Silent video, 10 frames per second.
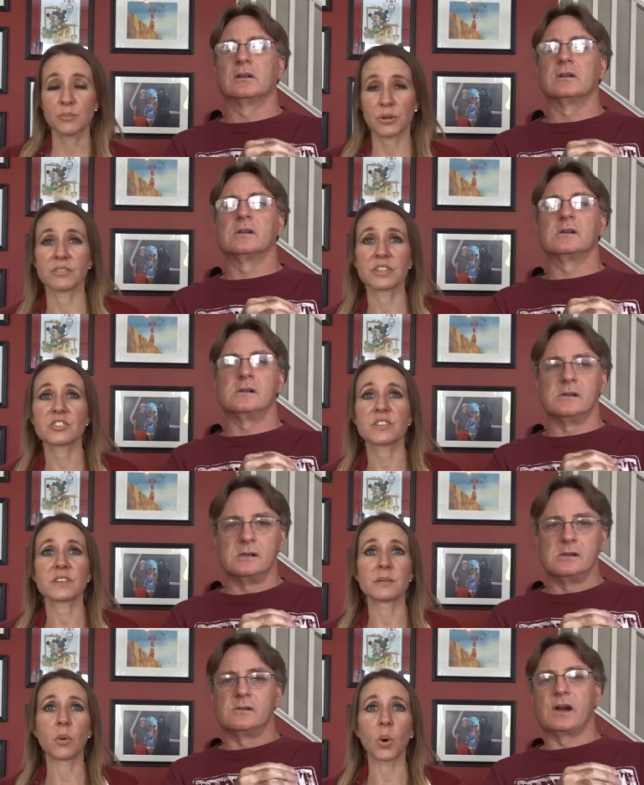Speaker 1: privileges
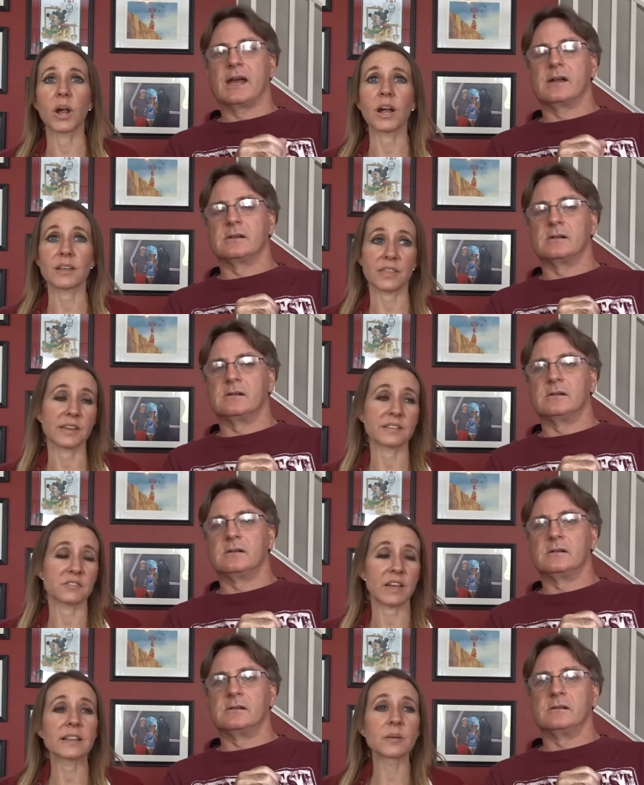and more right. things
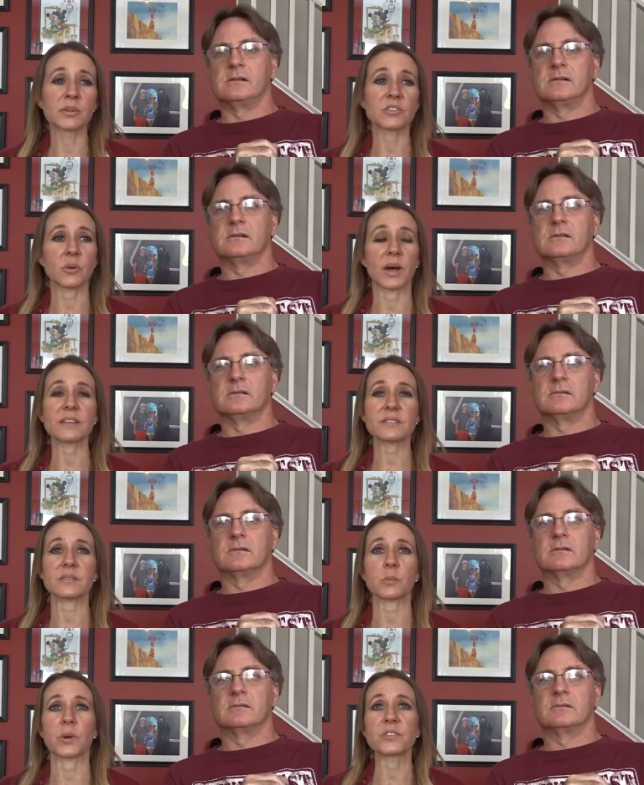available to
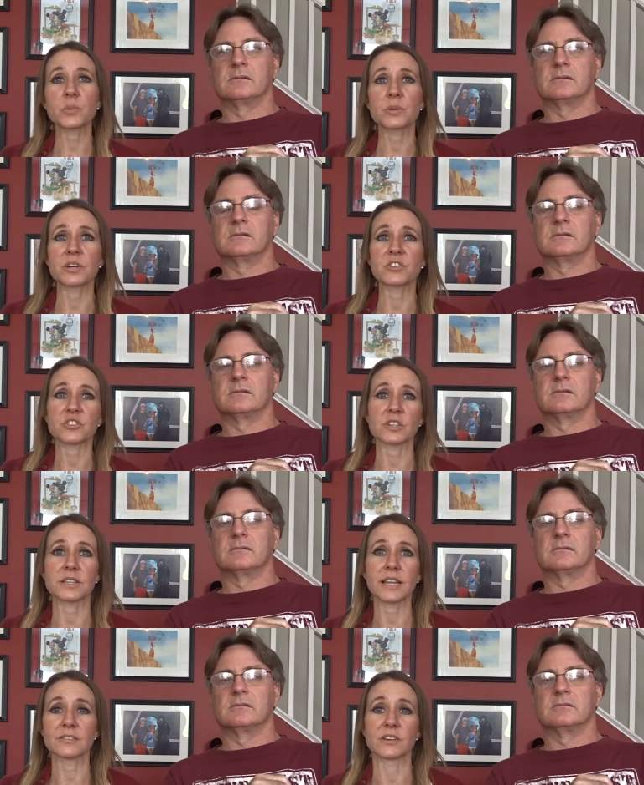us once we reach
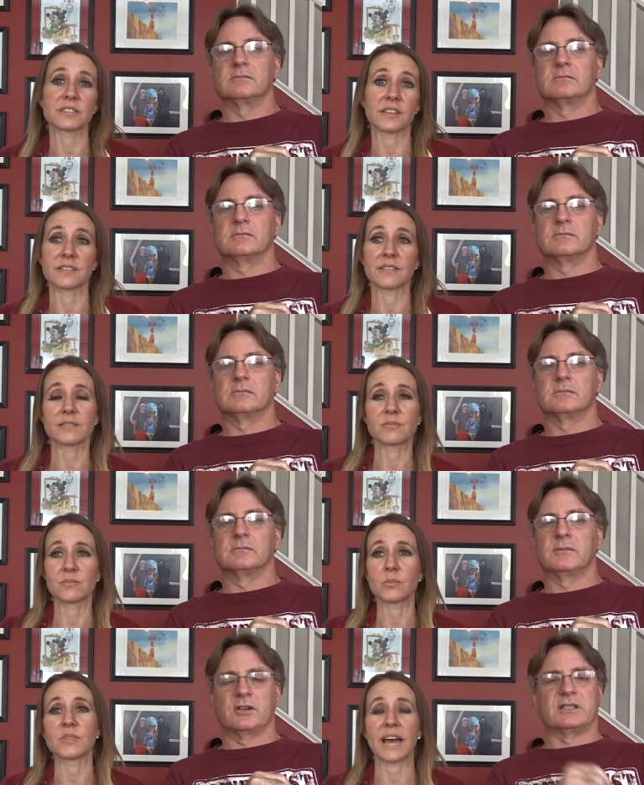certain levels and
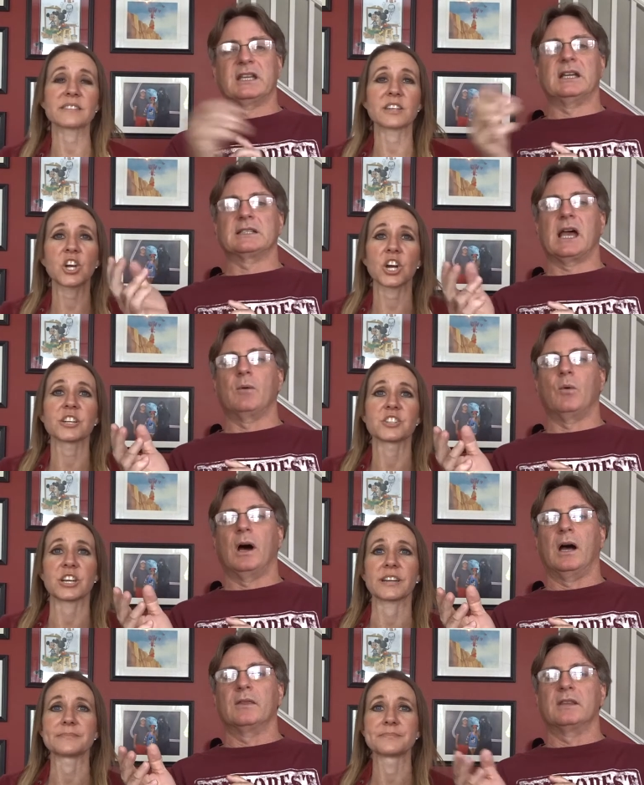there's things I
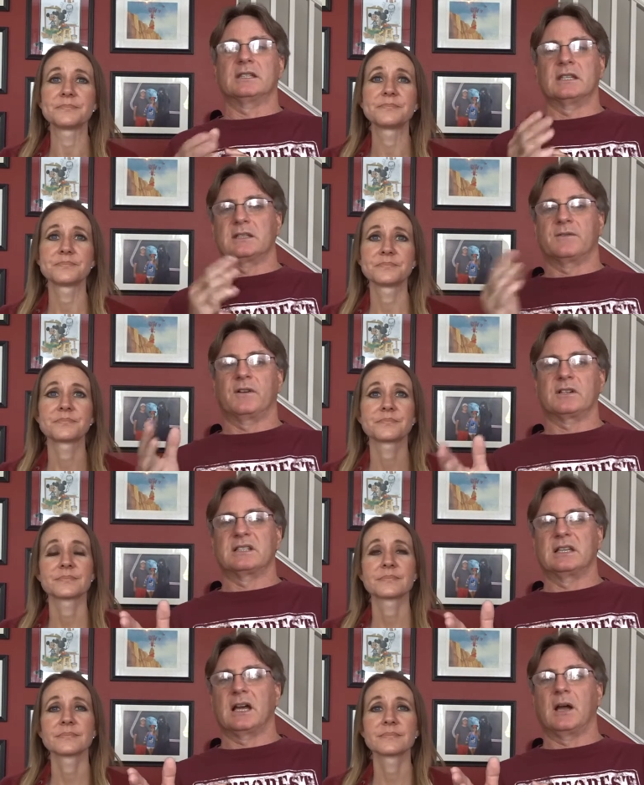want.
Speaker 2: This is the
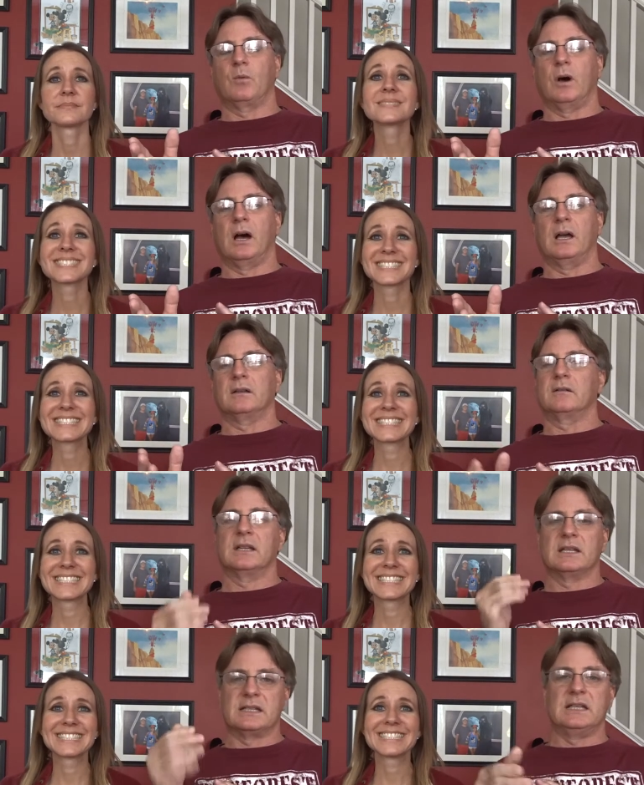first thing I want.
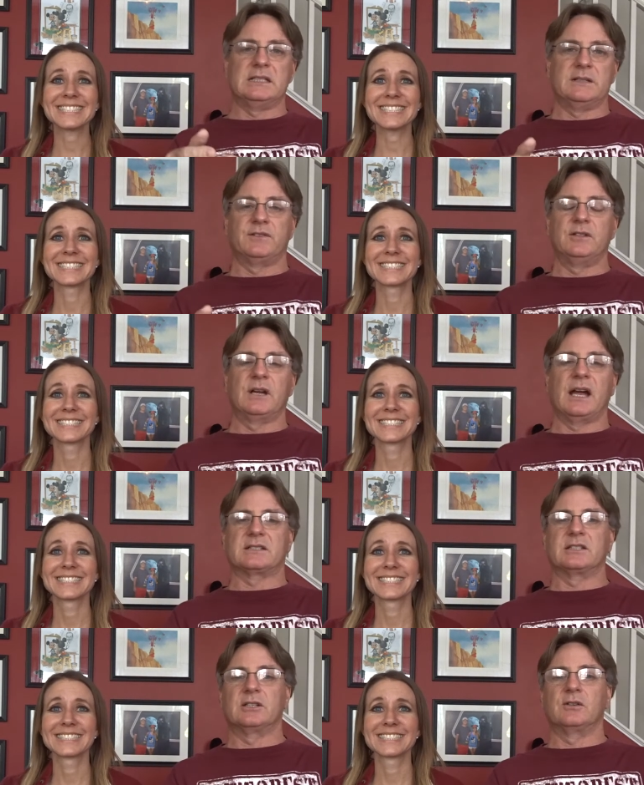It's easy for you
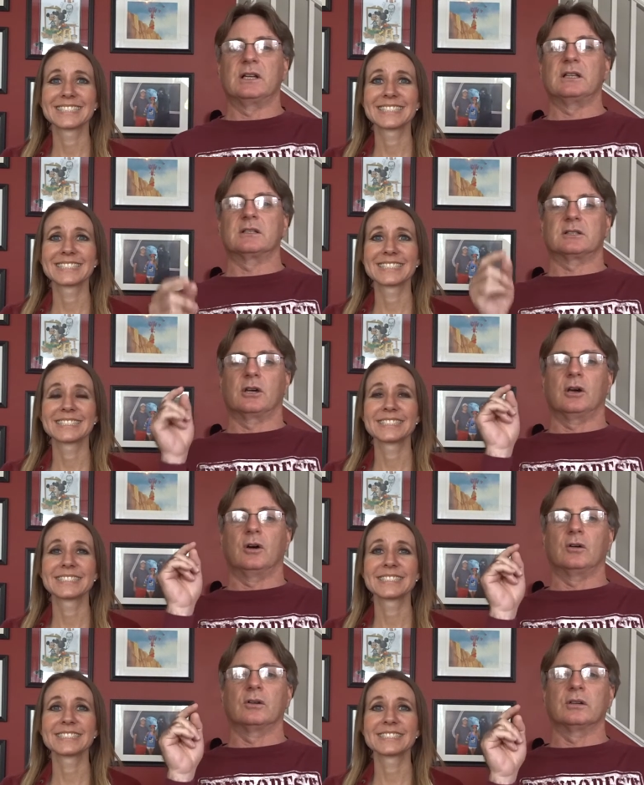guys to do it, so
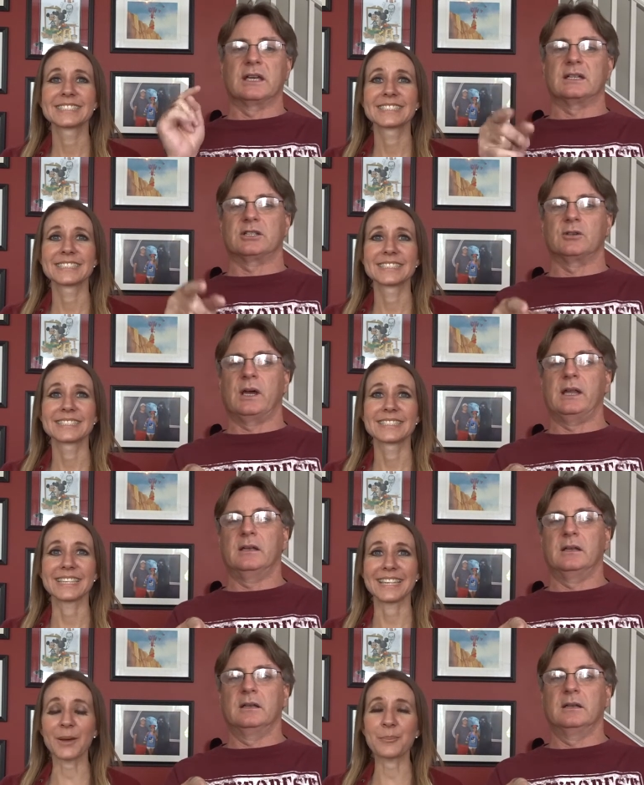get to it.
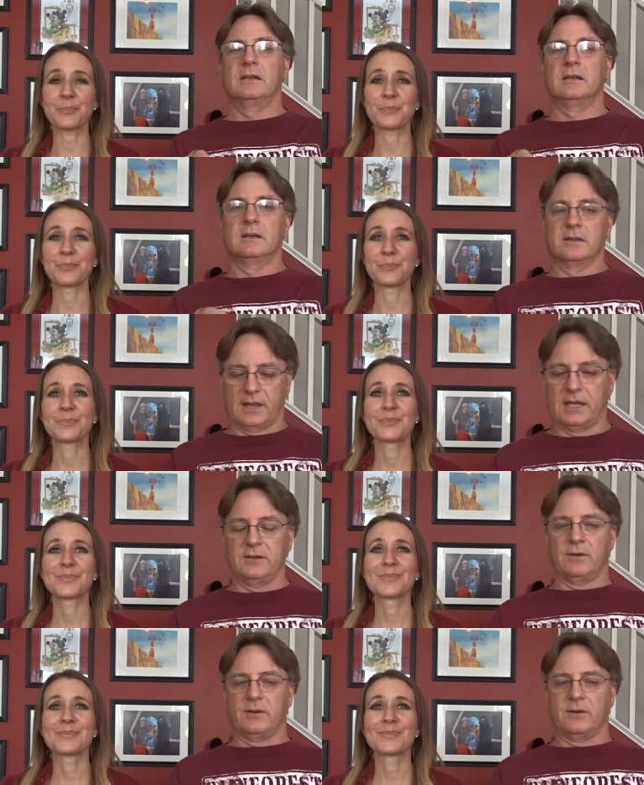Yep. Thank you